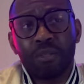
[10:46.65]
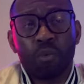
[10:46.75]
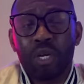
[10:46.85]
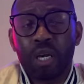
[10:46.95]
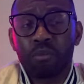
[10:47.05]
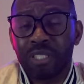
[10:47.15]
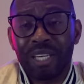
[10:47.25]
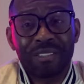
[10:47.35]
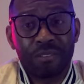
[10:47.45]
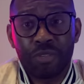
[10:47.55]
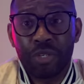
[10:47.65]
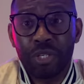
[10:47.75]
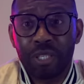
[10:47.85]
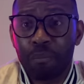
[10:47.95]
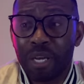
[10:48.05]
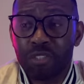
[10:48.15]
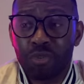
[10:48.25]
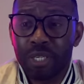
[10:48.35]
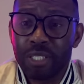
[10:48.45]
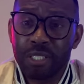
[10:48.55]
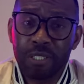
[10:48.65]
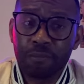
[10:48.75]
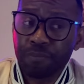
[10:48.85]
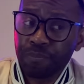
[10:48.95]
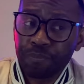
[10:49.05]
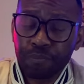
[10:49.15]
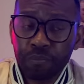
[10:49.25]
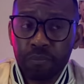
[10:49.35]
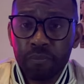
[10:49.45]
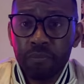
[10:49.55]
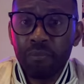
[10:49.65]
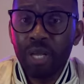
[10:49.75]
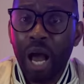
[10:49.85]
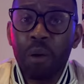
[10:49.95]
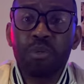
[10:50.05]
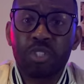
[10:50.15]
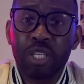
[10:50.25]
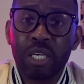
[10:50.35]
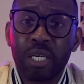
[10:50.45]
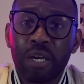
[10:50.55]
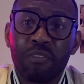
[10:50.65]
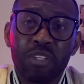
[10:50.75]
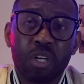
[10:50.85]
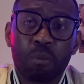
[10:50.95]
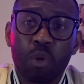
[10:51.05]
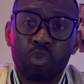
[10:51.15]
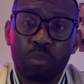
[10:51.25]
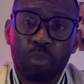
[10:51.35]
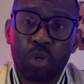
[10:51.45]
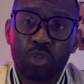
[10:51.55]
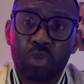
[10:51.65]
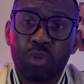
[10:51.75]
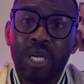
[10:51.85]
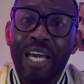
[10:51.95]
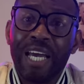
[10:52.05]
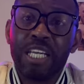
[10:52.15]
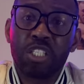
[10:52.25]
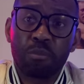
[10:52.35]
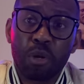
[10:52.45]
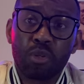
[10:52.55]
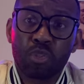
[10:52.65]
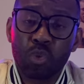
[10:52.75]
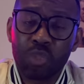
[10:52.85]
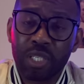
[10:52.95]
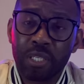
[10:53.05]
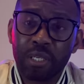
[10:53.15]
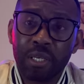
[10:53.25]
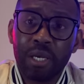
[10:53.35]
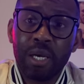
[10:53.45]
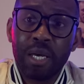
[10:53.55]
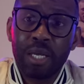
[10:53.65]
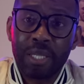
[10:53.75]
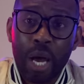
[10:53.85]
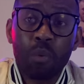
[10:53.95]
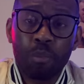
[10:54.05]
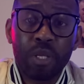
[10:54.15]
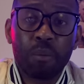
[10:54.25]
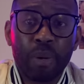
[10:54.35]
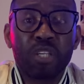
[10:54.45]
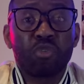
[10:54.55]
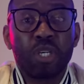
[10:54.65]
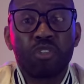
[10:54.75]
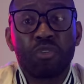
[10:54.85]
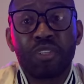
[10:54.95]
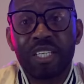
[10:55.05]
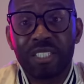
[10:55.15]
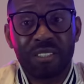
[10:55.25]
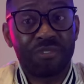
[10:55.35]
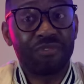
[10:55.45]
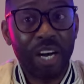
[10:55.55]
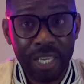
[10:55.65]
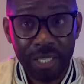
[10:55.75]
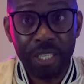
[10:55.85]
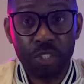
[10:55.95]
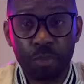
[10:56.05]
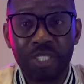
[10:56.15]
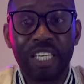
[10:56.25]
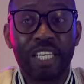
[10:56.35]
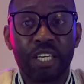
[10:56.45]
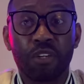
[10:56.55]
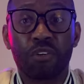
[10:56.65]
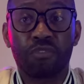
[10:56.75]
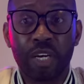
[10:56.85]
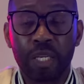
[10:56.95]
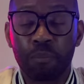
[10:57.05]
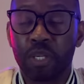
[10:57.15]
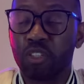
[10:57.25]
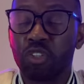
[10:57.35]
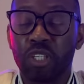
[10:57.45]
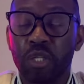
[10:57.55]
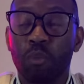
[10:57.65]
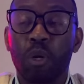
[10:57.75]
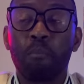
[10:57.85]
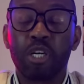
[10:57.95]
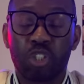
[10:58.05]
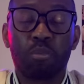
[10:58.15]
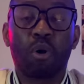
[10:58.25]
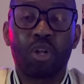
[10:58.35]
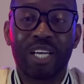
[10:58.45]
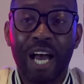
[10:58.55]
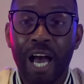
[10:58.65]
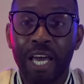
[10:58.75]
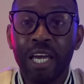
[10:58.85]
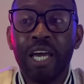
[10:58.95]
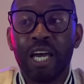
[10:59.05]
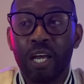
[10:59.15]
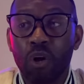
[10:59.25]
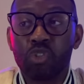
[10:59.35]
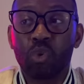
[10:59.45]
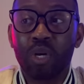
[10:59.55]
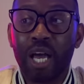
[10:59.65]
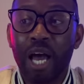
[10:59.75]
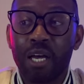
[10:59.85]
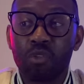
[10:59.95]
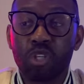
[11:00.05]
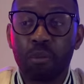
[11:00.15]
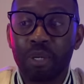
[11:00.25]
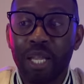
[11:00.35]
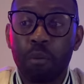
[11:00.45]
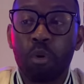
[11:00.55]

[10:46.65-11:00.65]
when it comes to Tyson Fury, the best range, I would say, if he's up close and personal and he smothers Usyk. That would be the best range for this fight, this particular fight, because you're dealing with a much smaller guy and also a guy who's going to be a lot